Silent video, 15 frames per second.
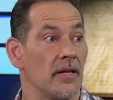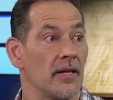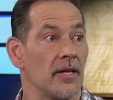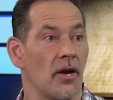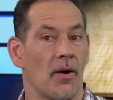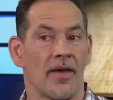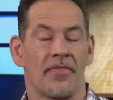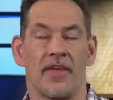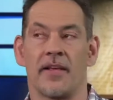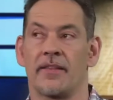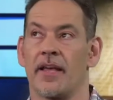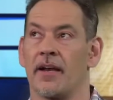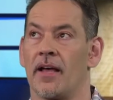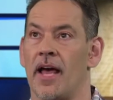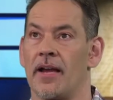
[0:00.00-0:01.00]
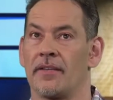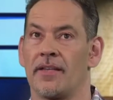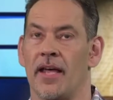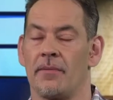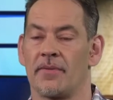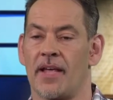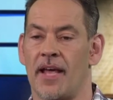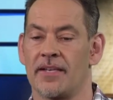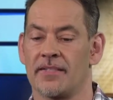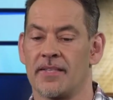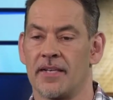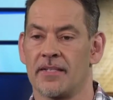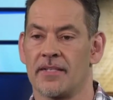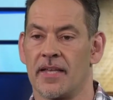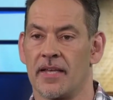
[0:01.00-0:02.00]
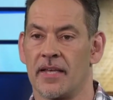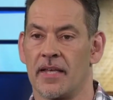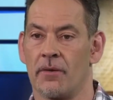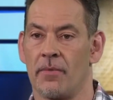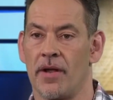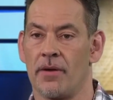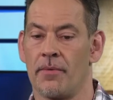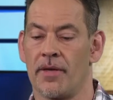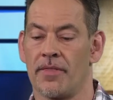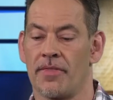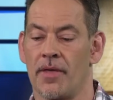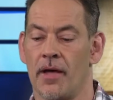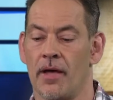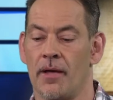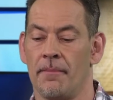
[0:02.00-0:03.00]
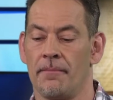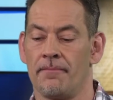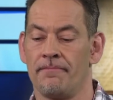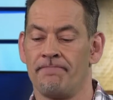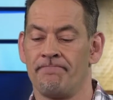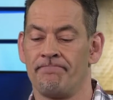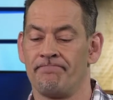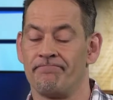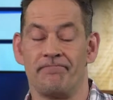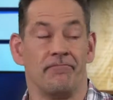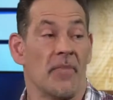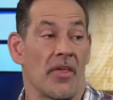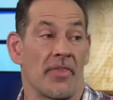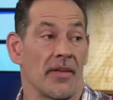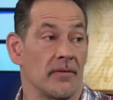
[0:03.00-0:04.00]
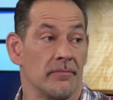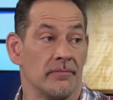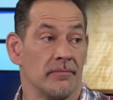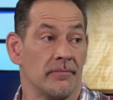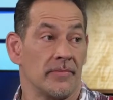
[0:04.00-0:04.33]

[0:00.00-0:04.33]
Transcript: You know, I think that a lot of times guys think they can get away with um, nothing.